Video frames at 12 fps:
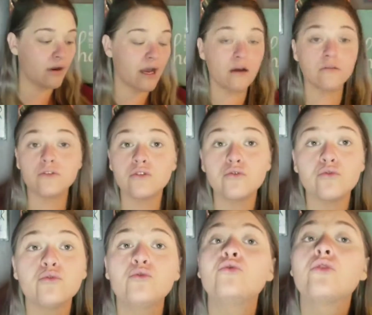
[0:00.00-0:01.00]
how
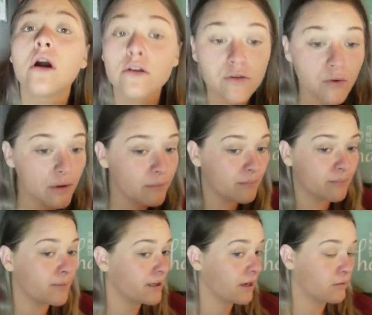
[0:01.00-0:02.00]
to contour,
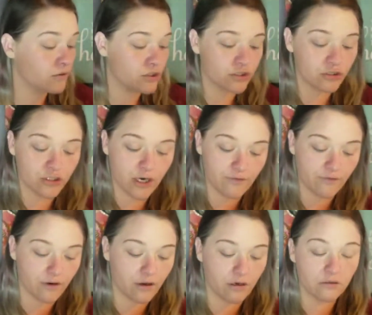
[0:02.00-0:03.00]
but I will sure try
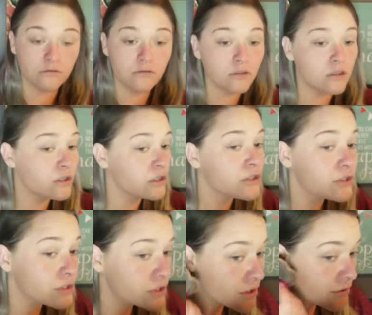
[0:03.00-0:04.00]
for y'all.
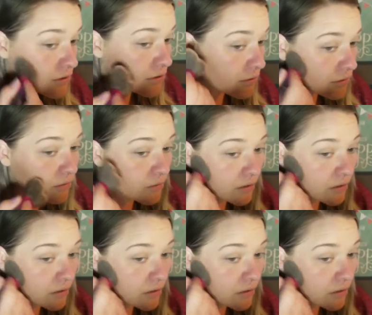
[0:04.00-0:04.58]
So,